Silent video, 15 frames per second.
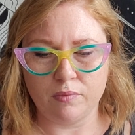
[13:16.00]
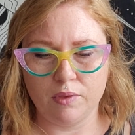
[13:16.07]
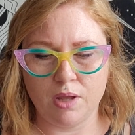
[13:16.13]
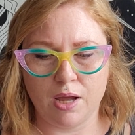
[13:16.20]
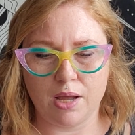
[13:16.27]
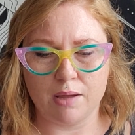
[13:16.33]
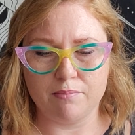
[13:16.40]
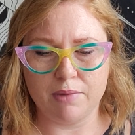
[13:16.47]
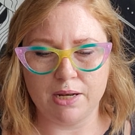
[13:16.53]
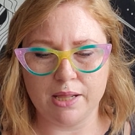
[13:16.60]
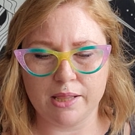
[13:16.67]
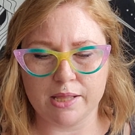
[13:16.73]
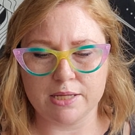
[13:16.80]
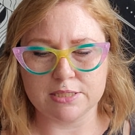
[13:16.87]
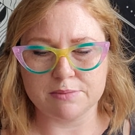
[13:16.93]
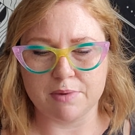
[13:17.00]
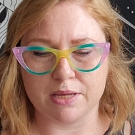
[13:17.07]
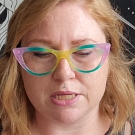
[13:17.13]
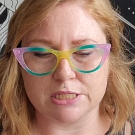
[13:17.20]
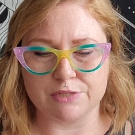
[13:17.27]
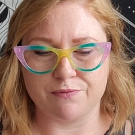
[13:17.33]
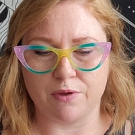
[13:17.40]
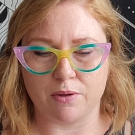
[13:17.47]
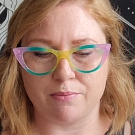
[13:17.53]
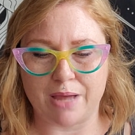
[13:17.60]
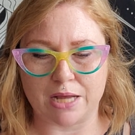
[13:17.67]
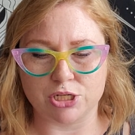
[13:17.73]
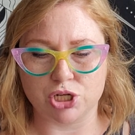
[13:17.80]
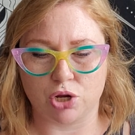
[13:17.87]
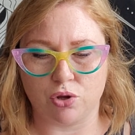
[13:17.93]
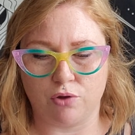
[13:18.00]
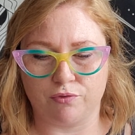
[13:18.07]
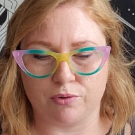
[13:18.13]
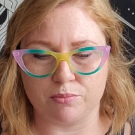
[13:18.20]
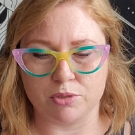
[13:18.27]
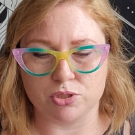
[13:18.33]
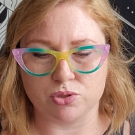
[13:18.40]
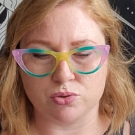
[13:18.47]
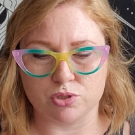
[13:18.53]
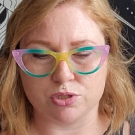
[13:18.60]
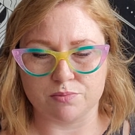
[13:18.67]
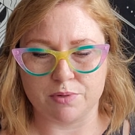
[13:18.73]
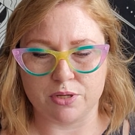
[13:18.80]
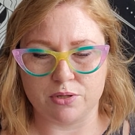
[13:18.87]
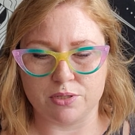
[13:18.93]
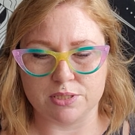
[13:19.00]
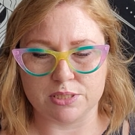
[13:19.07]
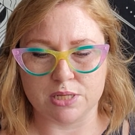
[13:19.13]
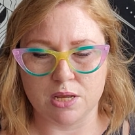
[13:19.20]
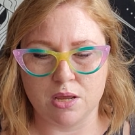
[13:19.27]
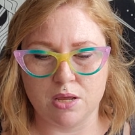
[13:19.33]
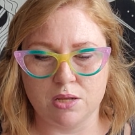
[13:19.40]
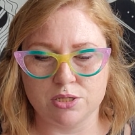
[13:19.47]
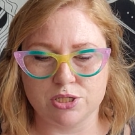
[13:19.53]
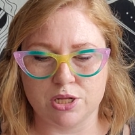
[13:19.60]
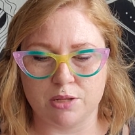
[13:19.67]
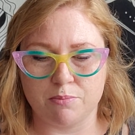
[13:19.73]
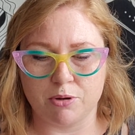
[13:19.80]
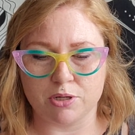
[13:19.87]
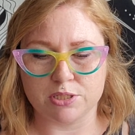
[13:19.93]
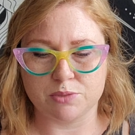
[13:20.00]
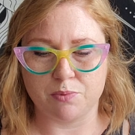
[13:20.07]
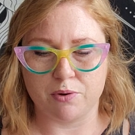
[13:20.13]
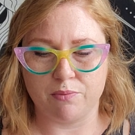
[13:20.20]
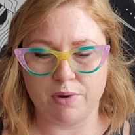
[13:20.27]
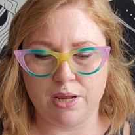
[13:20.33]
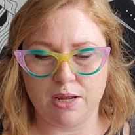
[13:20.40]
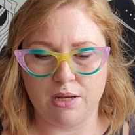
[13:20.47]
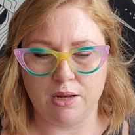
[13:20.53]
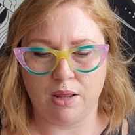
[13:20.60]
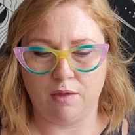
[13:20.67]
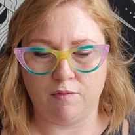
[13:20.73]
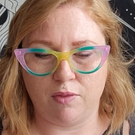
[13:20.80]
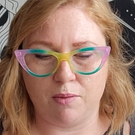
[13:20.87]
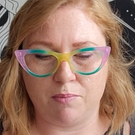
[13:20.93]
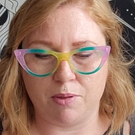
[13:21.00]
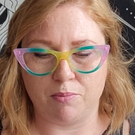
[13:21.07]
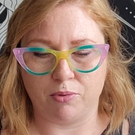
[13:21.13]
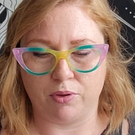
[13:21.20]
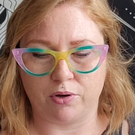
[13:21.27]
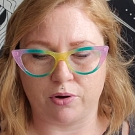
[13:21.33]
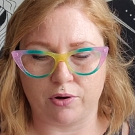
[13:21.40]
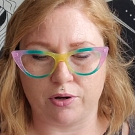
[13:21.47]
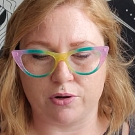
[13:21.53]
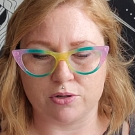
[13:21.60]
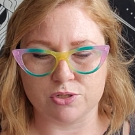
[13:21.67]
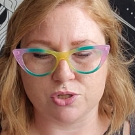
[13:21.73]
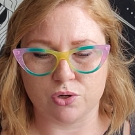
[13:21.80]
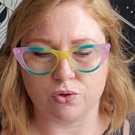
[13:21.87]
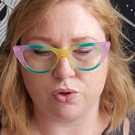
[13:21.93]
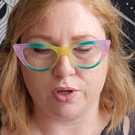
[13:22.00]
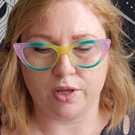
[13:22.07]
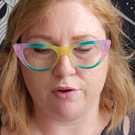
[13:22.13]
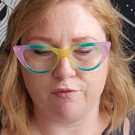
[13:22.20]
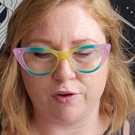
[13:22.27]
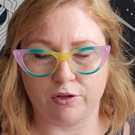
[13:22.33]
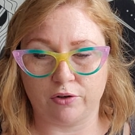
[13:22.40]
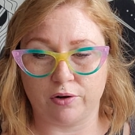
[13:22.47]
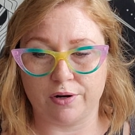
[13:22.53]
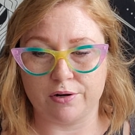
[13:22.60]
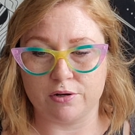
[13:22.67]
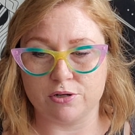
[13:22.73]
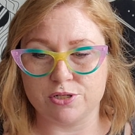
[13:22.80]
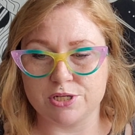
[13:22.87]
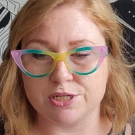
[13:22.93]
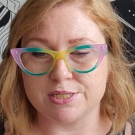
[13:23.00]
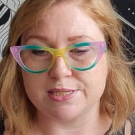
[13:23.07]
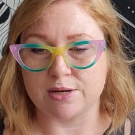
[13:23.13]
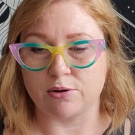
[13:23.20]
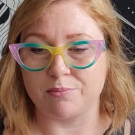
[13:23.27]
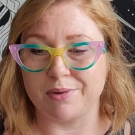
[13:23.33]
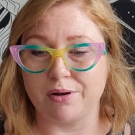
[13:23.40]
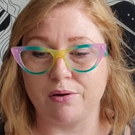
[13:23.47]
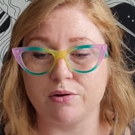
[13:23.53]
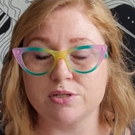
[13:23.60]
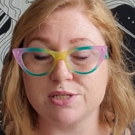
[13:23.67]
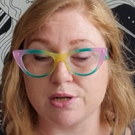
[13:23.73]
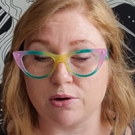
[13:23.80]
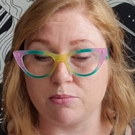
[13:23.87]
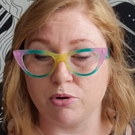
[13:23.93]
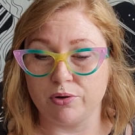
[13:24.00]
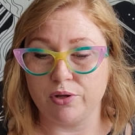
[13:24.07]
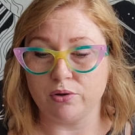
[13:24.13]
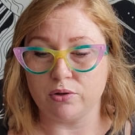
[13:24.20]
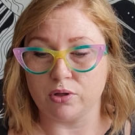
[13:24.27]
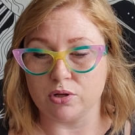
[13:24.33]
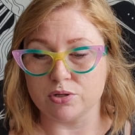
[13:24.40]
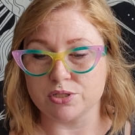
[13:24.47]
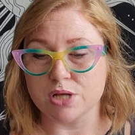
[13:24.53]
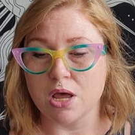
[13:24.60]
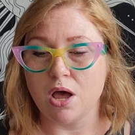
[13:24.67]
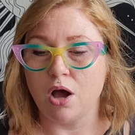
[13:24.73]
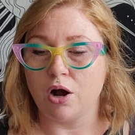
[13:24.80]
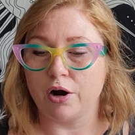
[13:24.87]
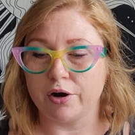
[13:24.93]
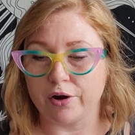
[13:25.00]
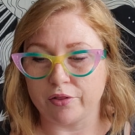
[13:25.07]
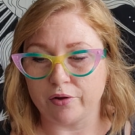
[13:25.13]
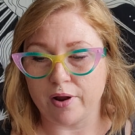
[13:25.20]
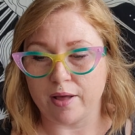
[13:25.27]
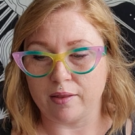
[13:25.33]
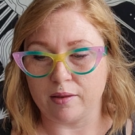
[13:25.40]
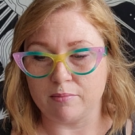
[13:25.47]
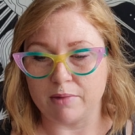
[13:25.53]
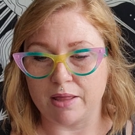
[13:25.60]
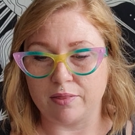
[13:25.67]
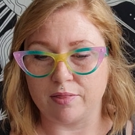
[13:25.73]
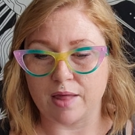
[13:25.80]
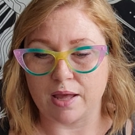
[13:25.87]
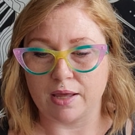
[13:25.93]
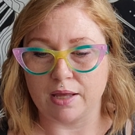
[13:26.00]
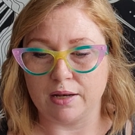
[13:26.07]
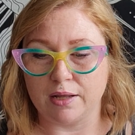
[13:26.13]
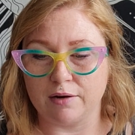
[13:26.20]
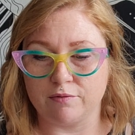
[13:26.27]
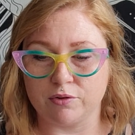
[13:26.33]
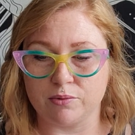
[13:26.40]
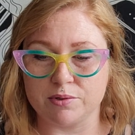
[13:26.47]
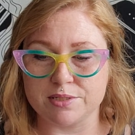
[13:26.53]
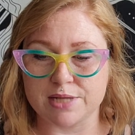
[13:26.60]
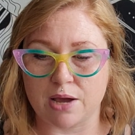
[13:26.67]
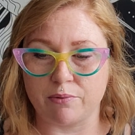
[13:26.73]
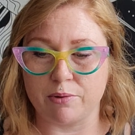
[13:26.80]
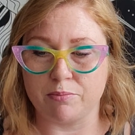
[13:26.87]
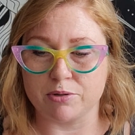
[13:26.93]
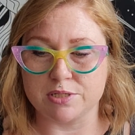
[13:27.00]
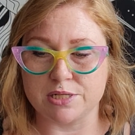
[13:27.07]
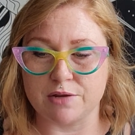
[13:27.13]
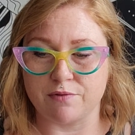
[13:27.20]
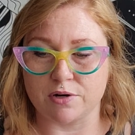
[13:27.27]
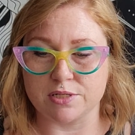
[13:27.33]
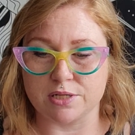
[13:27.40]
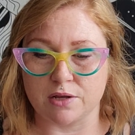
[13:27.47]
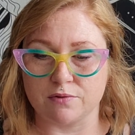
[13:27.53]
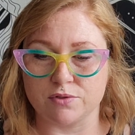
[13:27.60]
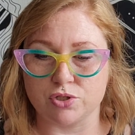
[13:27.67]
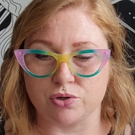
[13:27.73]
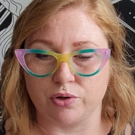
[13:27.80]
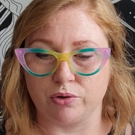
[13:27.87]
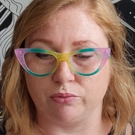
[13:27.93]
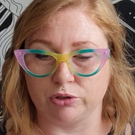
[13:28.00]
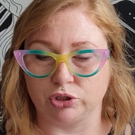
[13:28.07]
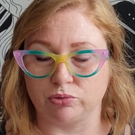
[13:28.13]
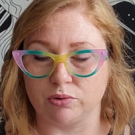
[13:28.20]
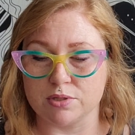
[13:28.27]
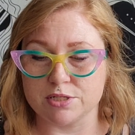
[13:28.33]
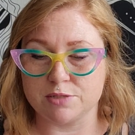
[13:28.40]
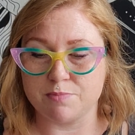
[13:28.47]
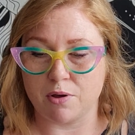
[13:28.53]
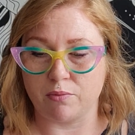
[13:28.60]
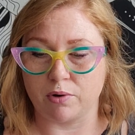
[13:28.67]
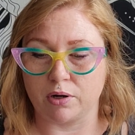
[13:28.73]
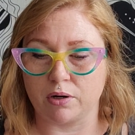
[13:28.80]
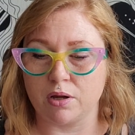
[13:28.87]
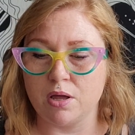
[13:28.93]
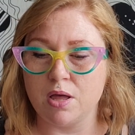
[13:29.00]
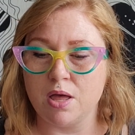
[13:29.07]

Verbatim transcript: uh, many things make us feel magical from the tools we use to the books we read. Even the people in our inner circle can affect our energy. Ceremon ceremonial clothes are another element that can influence how we perceive ourselves during ritual and spell work.